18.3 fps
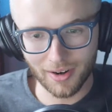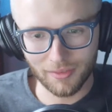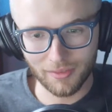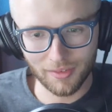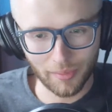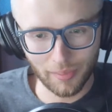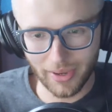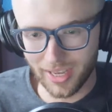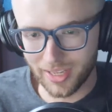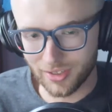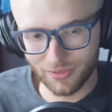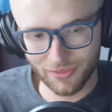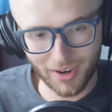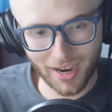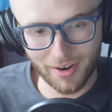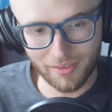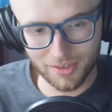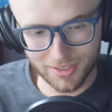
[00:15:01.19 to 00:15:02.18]
over the past
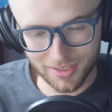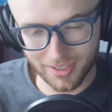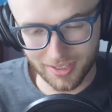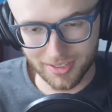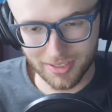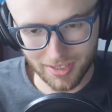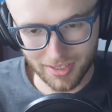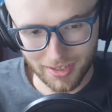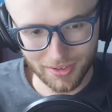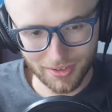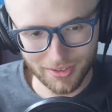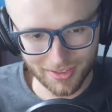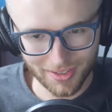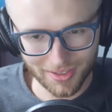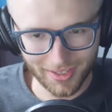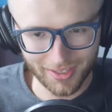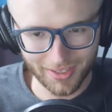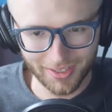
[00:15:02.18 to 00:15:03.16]
five or six
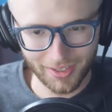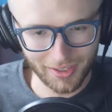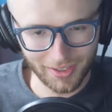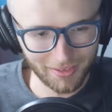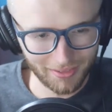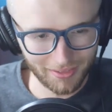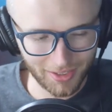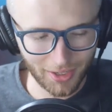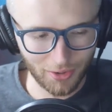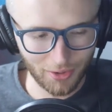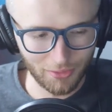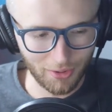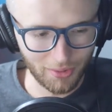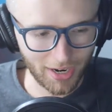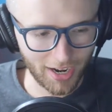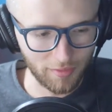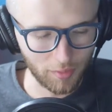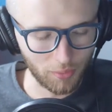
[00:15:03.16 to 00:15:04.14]
years that you know Ro
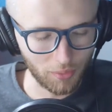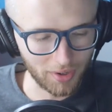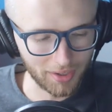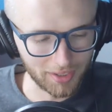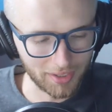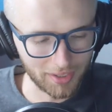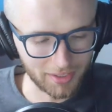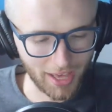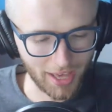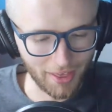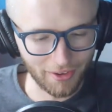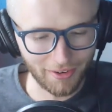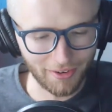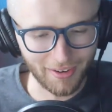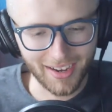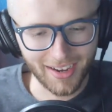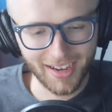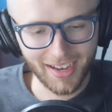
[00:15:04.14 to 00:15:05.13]
and I have been working
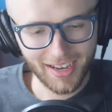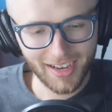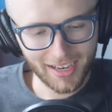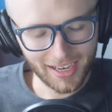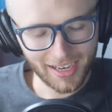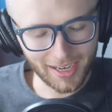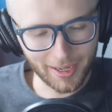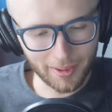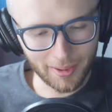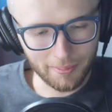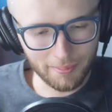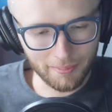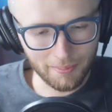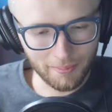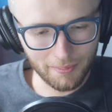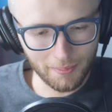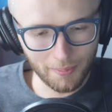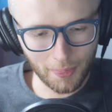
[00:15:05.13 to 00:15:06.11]
together.
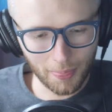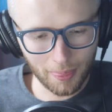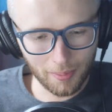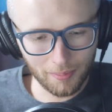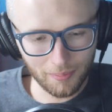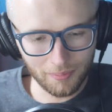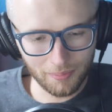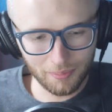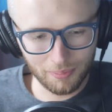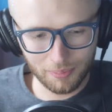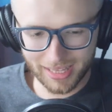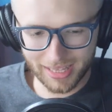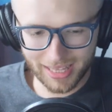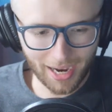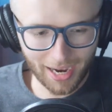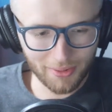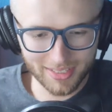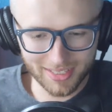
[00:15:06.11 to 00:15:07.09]
Um, but
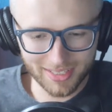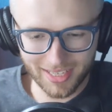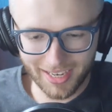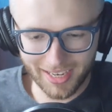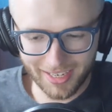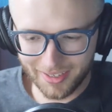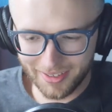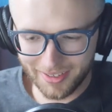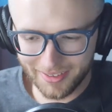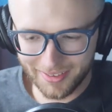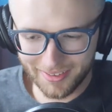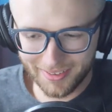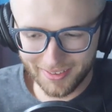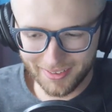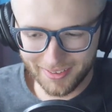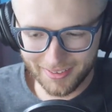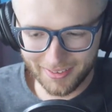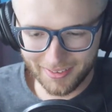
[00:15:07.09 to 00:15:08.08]
that was like
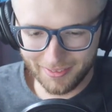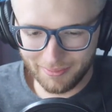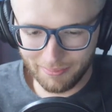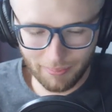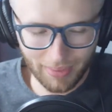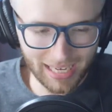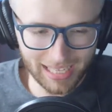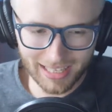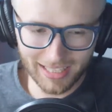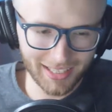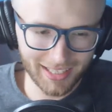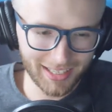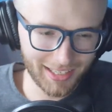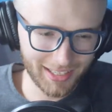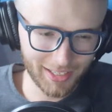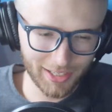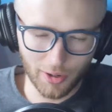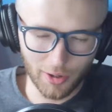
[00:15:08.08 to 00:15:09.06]
mainly
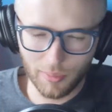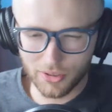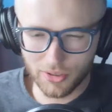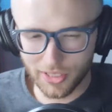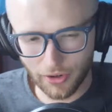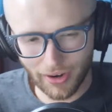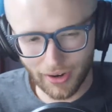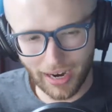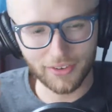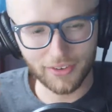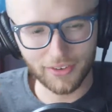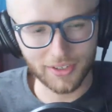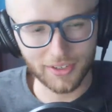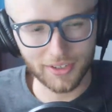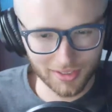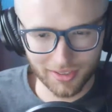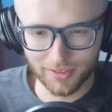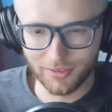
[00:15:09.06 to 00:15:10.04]
you know motion
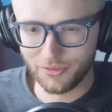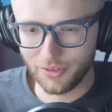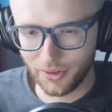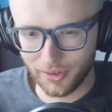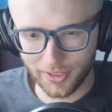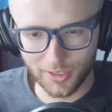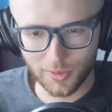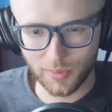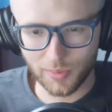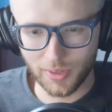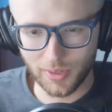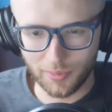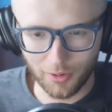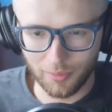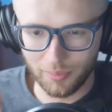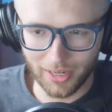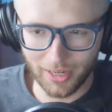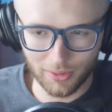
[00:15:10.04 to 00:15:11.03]
graphics focused mm-hmm.
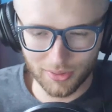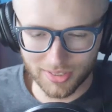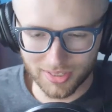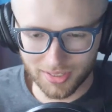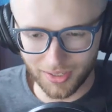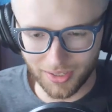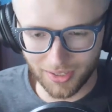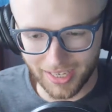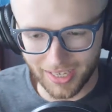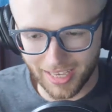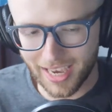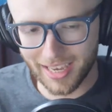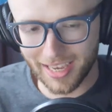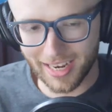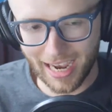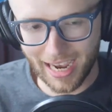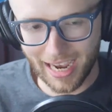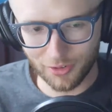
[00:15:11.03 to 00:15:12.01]
people, but it was still like, hey,
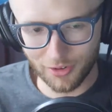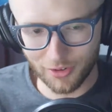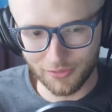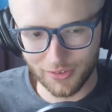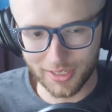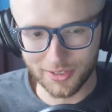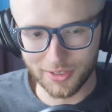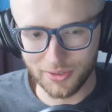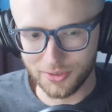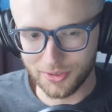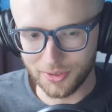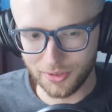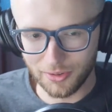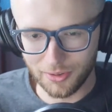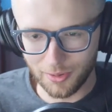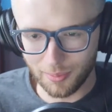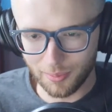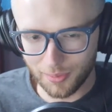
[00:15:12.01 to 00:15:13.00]
an After Effects user
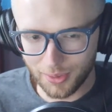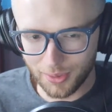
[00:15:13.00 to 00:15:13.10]
group.